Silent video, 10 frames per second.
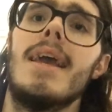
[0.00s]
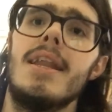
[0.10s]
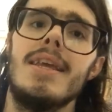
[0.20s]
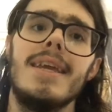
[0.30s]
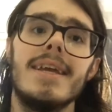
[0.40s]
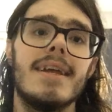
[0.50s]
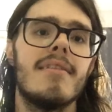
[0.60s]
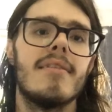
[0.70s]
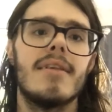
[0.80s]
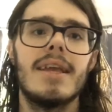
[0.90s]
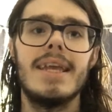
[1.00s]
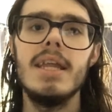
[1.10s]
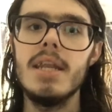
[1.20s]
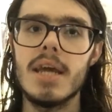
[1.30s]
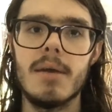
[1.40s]
And he gets
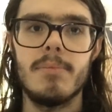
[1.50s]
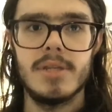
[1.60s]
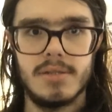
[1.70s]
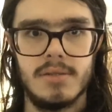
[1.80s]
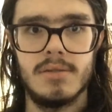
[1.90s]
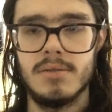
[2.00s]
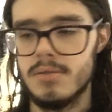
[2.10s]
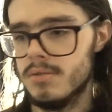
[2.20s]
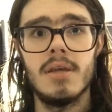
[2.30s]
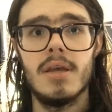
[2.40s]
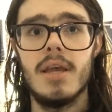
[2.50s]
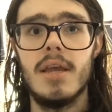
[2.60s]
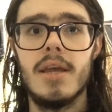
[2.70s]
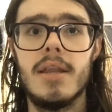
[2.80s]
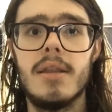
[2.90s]
kidnapped.
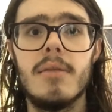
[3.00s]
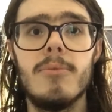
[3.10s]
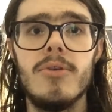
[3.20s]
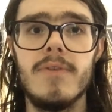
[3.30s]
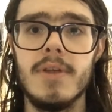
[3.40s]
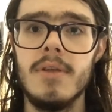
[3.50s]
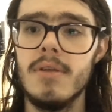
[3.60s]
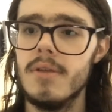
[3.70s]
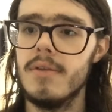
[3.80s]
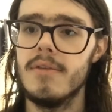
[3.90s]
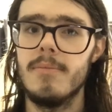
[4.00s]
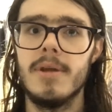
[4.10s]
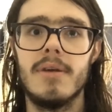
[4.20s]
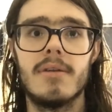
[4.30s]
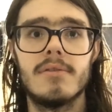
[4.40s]
And the movie is
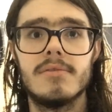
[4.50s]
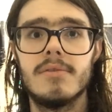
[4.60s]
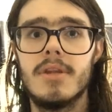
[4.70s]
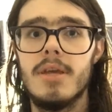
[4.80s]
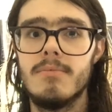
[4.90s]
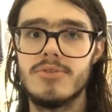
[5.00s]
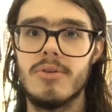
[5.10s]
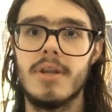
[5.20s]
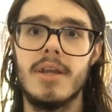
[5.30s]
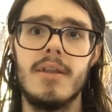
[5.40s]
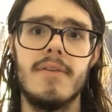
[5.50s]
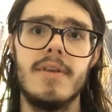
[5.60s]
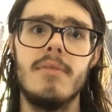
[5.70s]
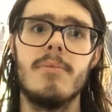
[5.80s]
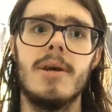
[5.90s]
about him trying to get his
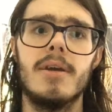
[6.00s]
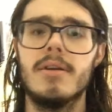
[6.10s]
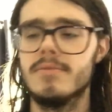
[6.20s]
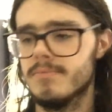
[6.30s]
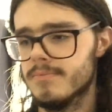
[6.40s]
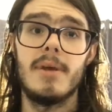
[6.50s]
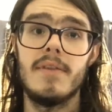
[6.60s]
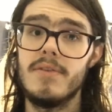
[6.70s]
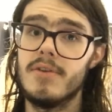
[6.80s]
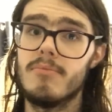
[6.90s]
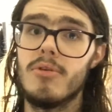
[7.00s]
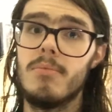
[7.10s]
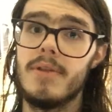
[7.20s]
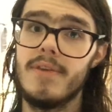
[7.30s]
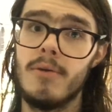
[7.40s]
kid back. As you can
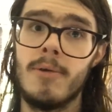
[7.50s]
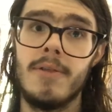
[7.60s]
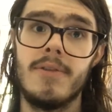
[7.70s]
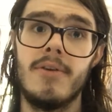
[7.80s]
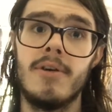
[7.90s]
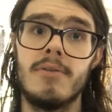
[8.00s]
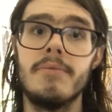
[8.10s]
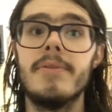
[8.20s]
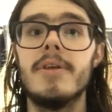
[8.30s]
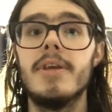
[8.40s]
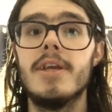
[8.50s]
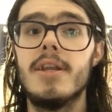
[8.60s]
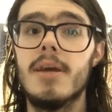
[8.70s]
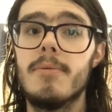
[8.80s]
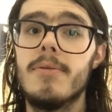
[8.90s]
probably tell by the title, the
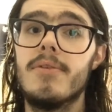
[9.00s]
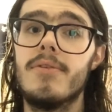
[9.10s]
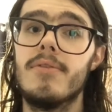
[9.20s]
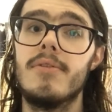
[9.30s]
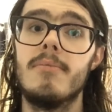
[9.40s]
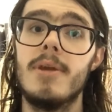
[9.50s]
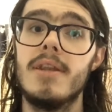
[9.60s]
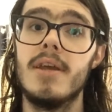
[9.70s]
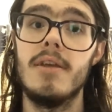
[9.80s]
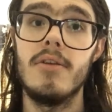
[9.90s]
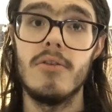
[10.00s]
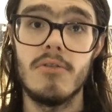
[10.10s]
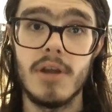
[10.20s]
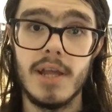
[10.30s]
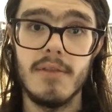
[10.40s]
kidnappers demand a
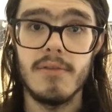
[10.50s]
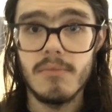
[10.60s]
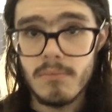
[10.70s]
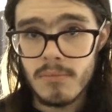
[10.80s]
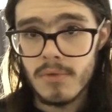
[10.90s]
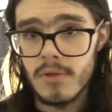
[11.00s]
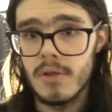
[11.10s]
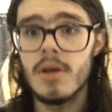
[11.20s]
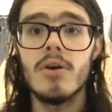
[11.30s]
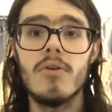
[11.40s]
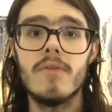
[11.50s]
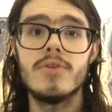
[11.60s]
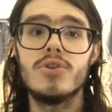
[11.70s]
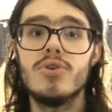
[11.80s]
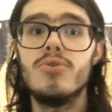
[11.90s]
ransom of
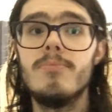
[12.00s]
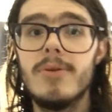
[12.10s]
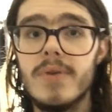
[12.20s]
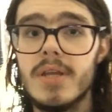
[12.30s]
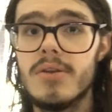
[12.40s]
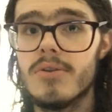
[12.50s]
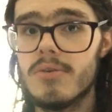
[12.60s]
$2 million.